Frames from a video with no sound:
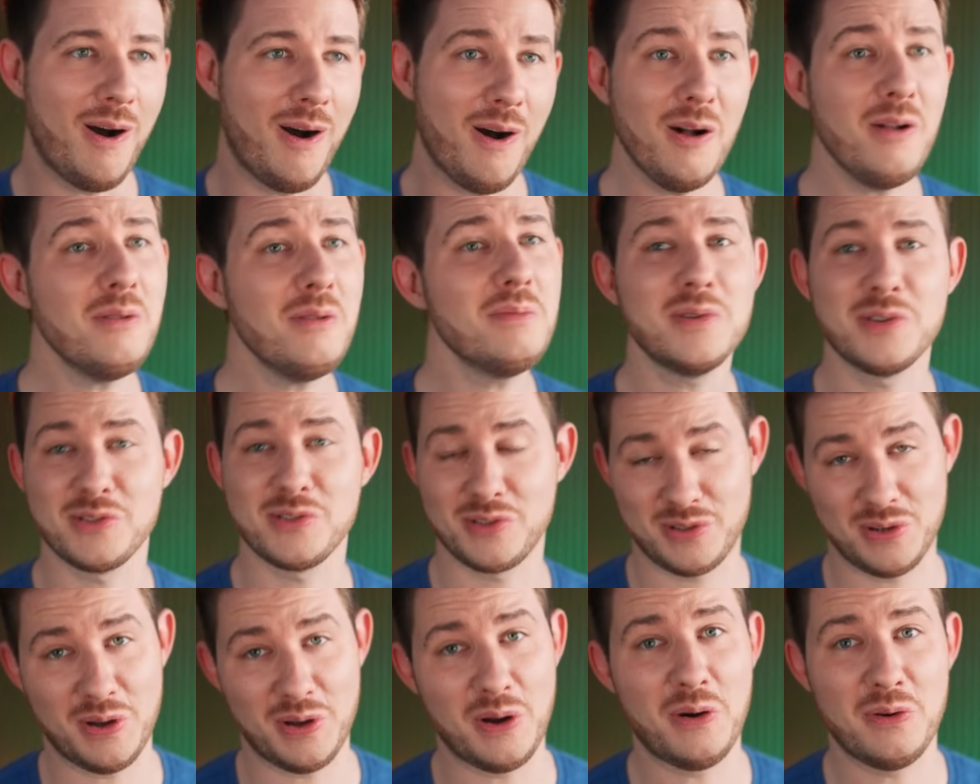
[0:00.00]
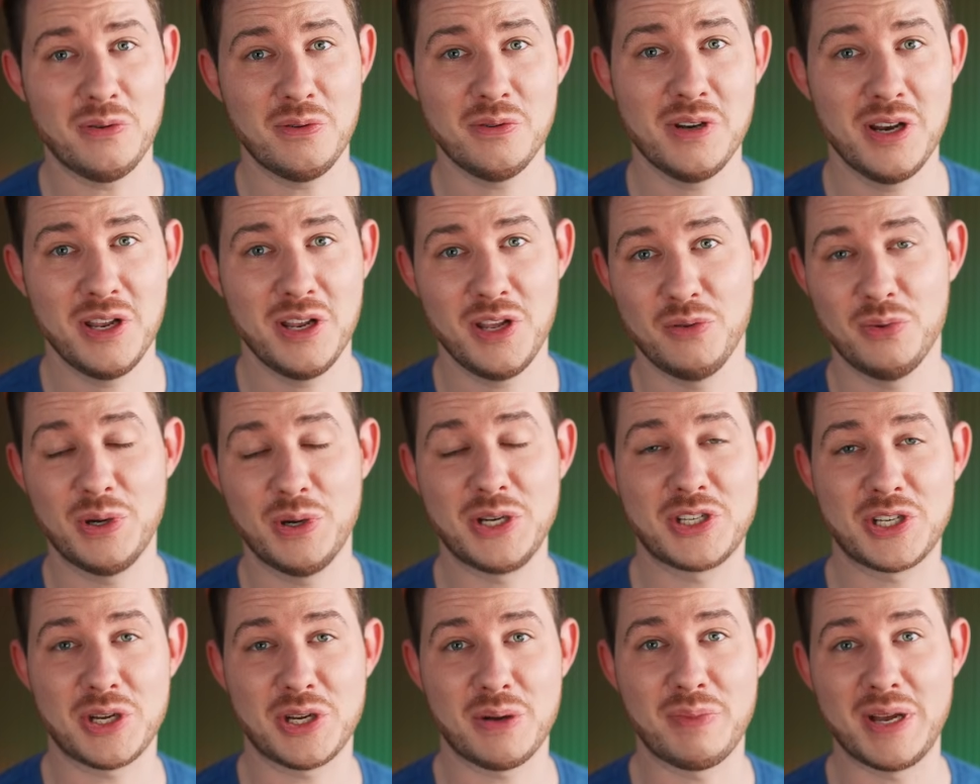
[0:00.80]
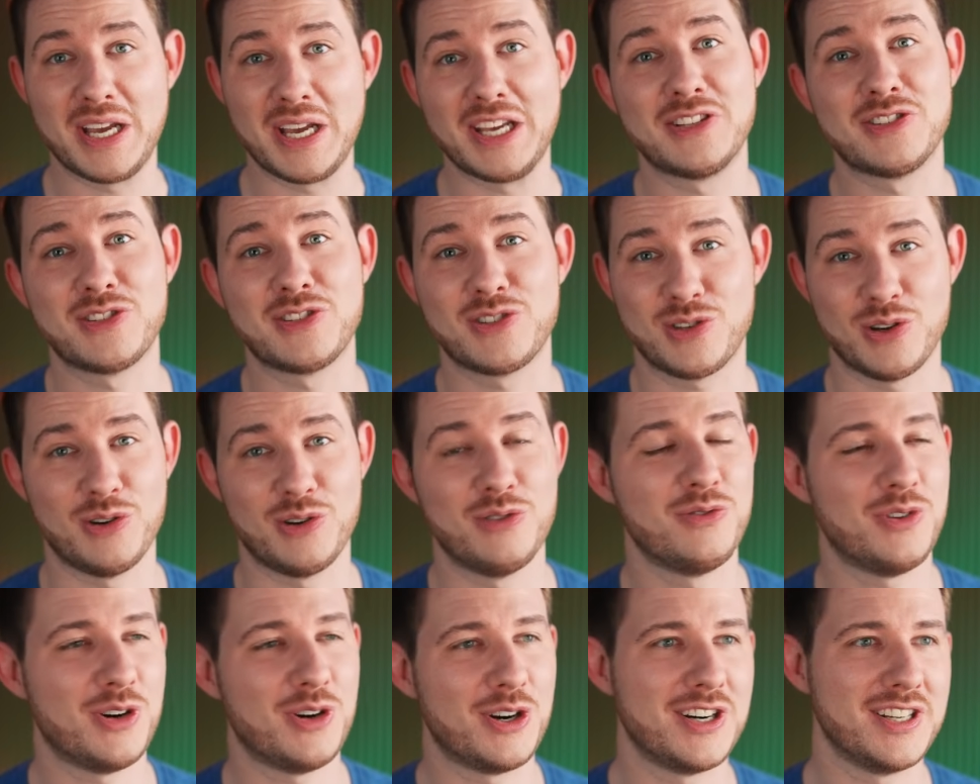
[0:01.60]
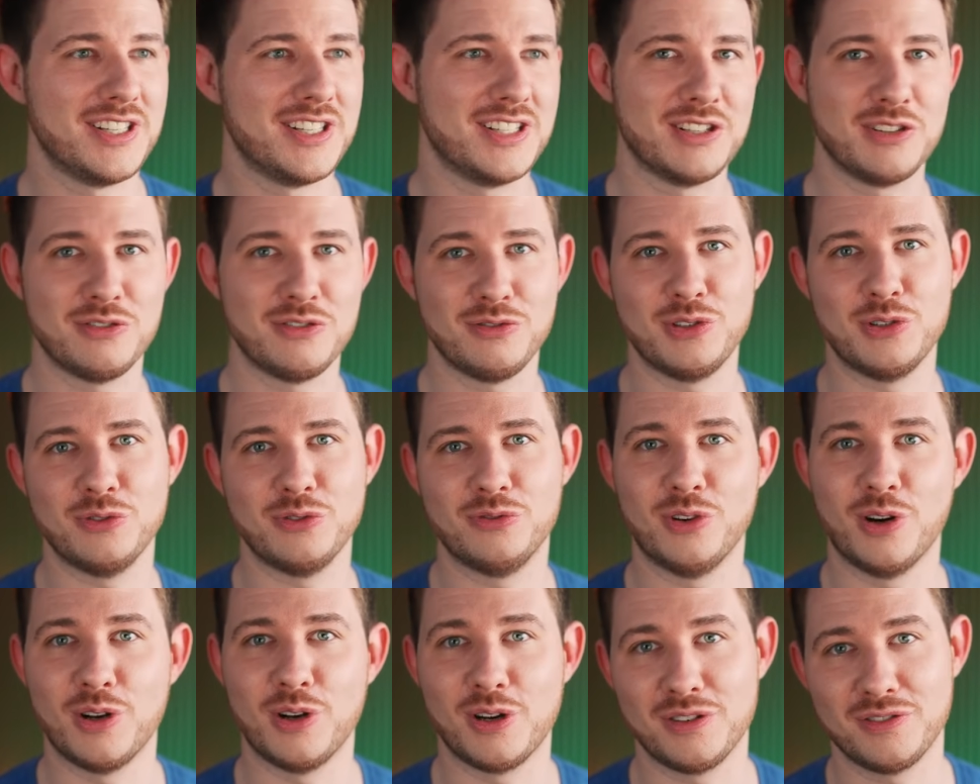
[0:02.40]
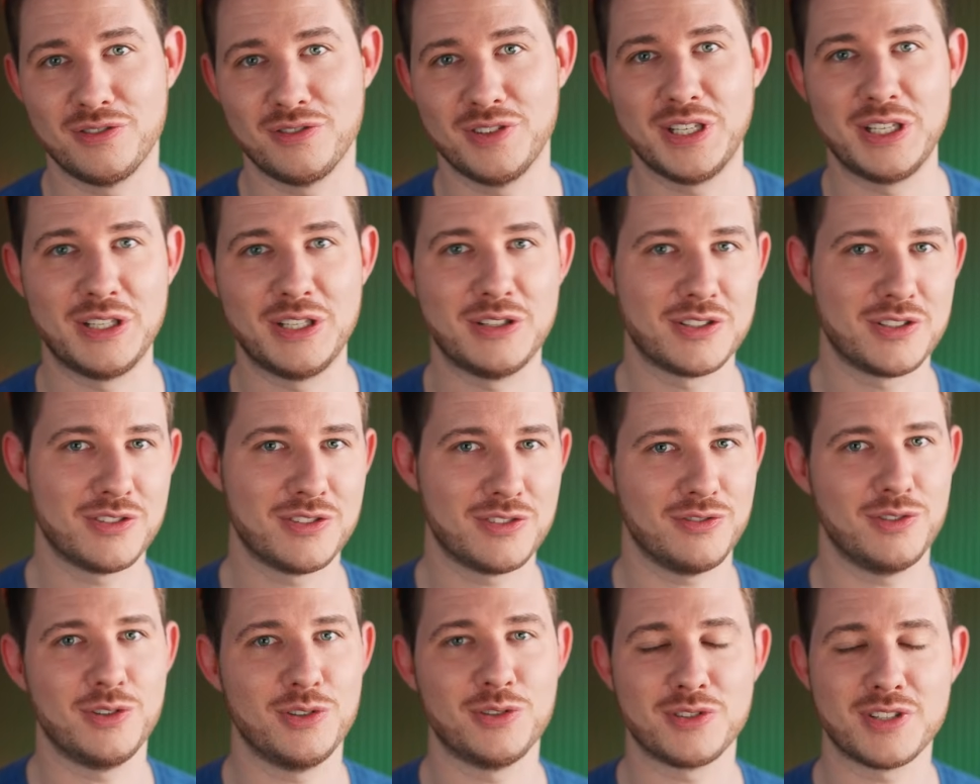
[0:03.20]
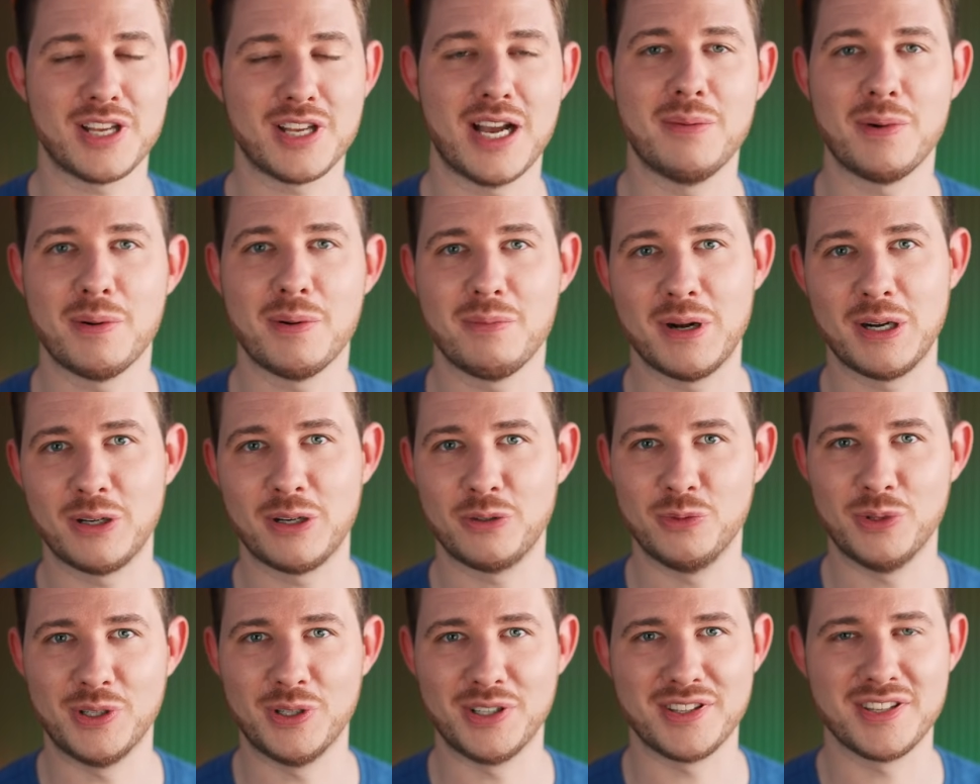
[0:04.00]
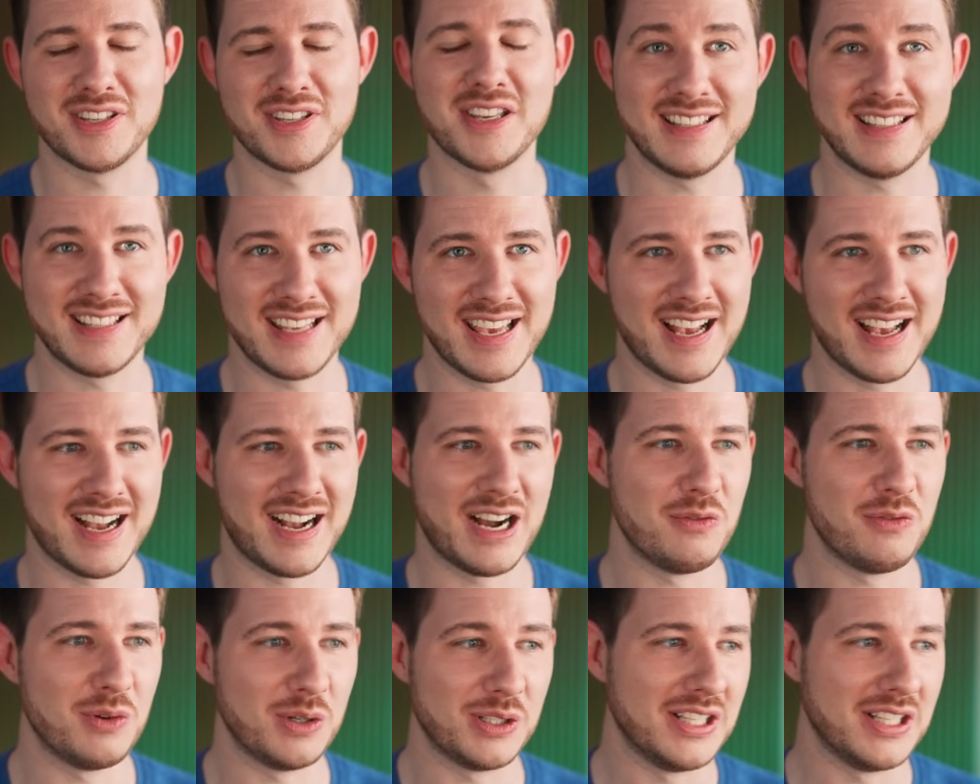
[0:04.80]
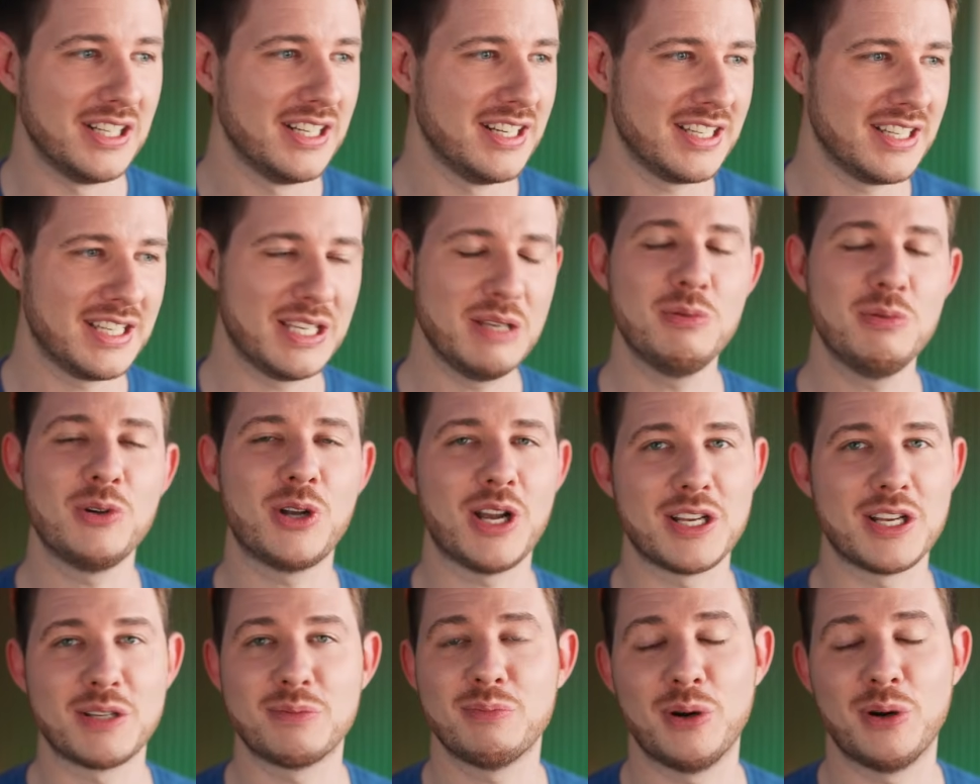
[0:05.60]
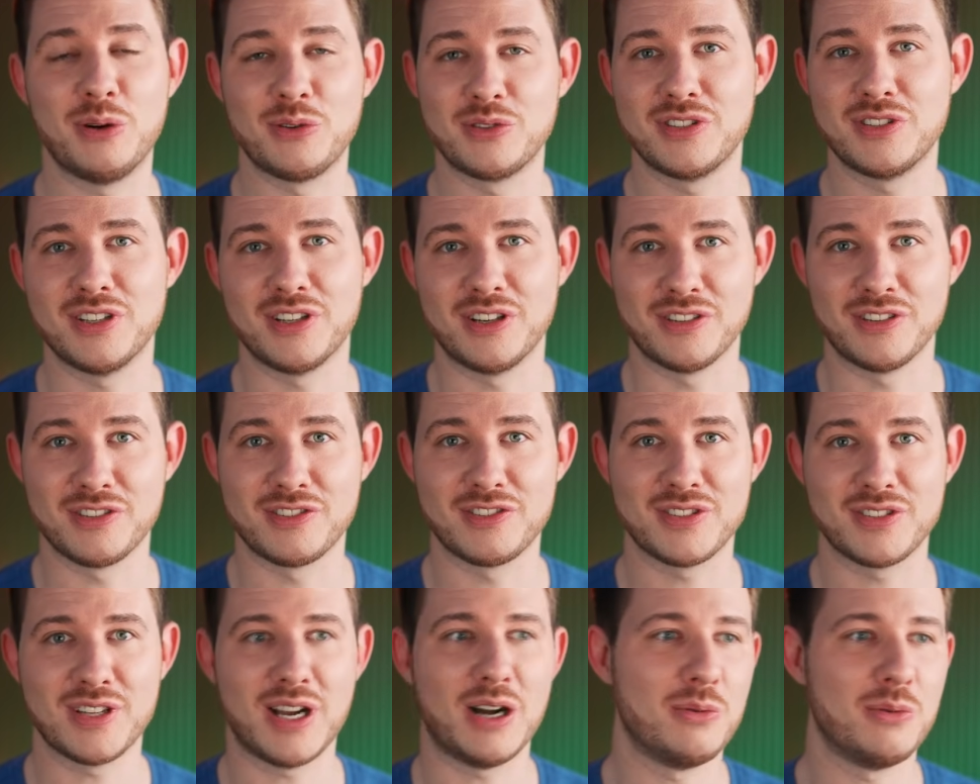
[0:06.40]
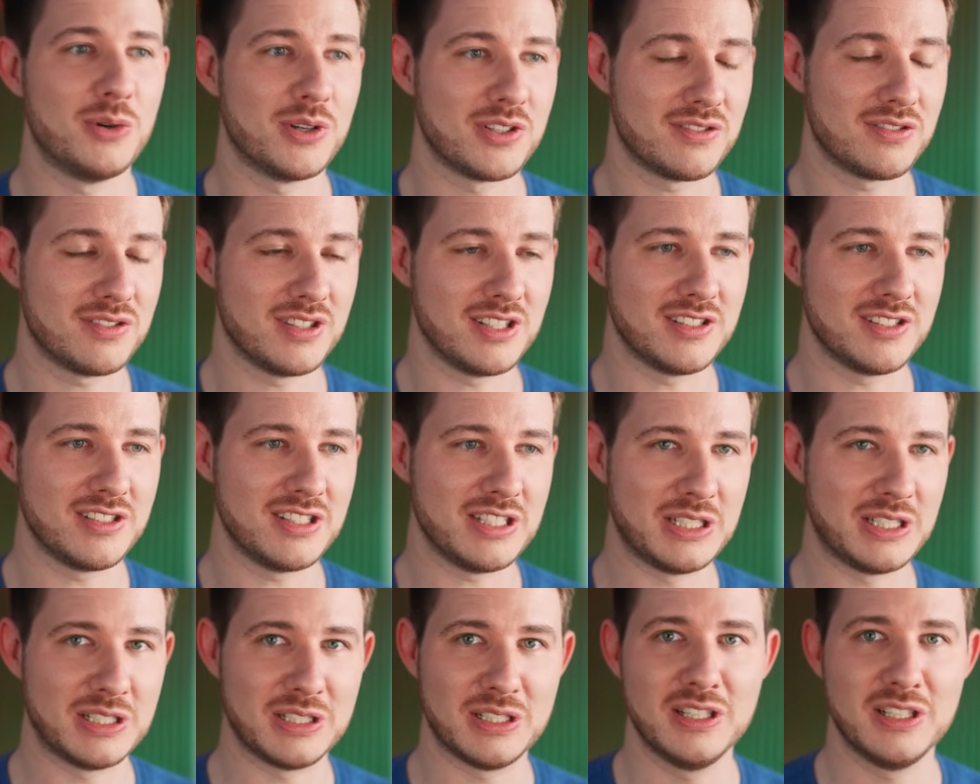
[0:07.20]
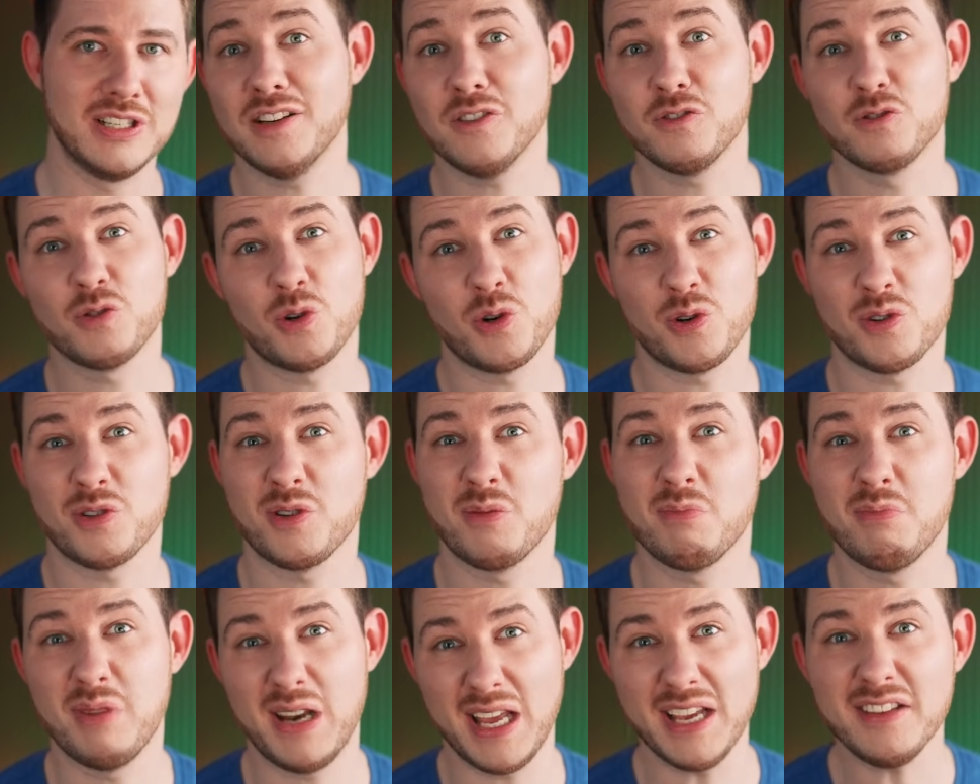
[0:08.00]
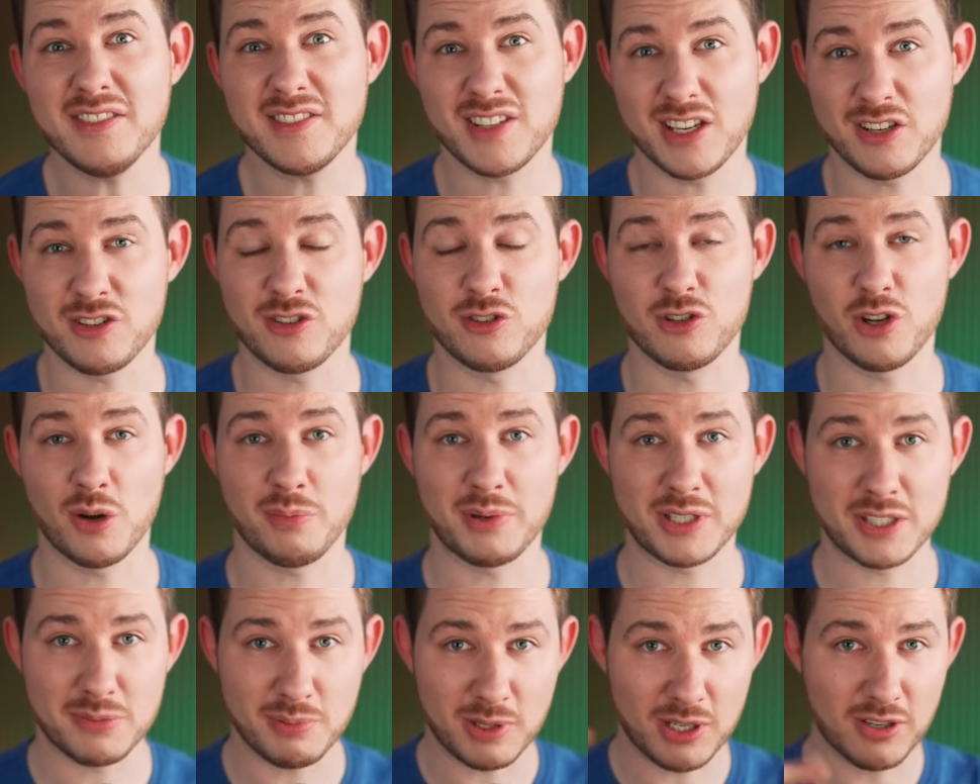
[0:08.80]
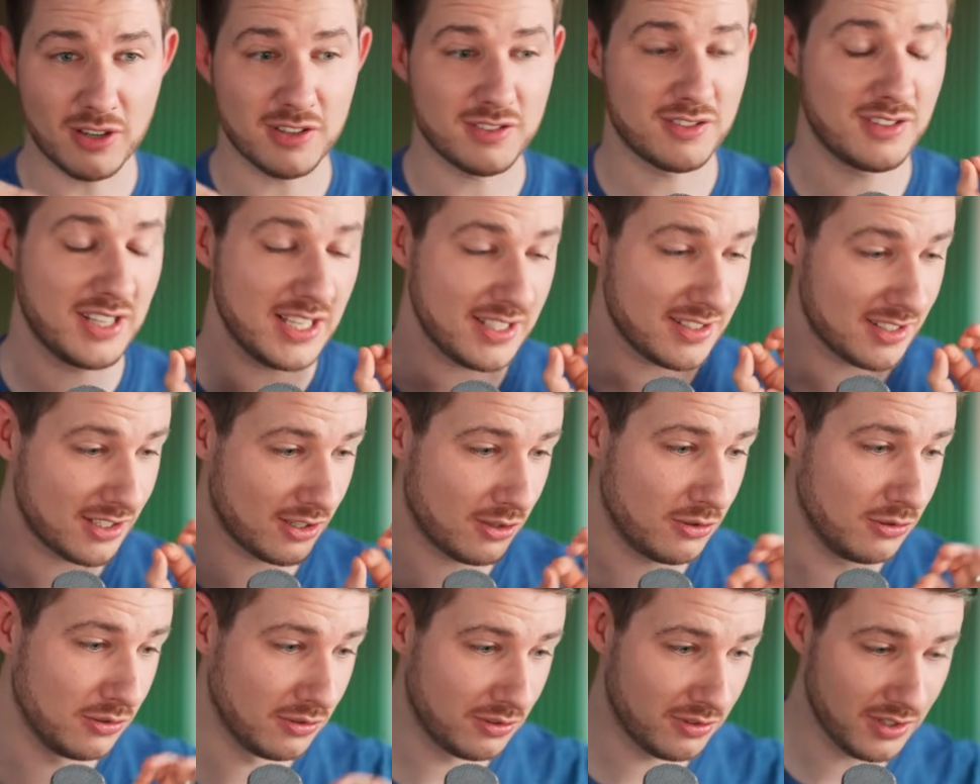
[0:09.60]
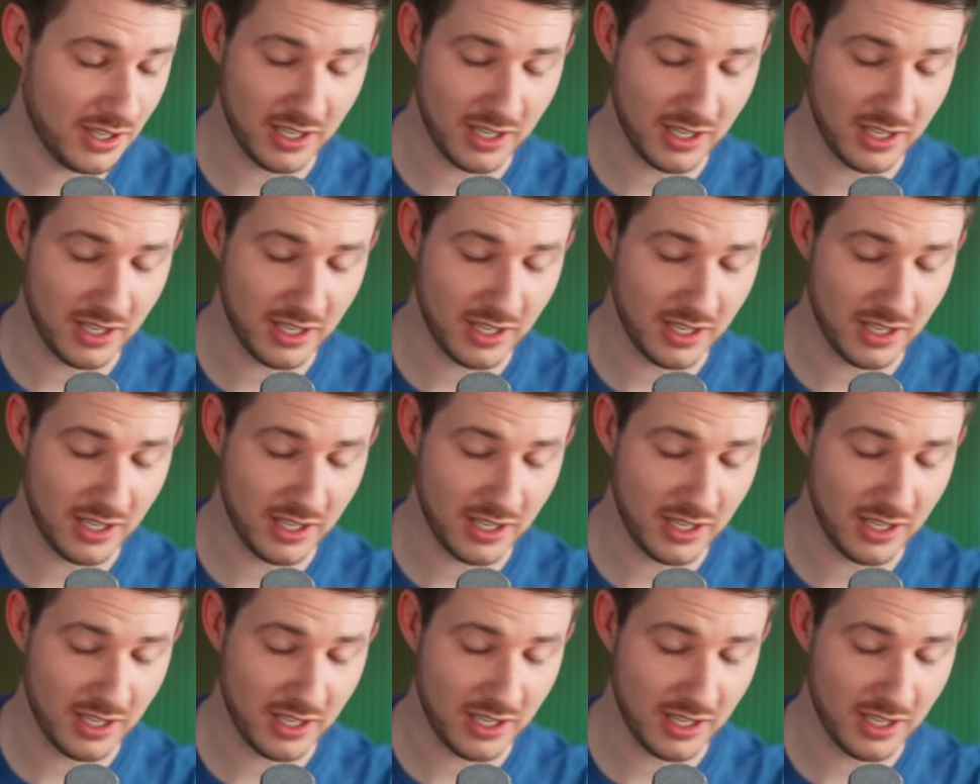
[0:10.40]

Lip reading: Almost only Witcher based so far. I did a few Fallout videos, a few Cyberpunk ones, and yeah, I will keep you guys posted on Star Wars this year and of course on PlayStation topics because that's a cool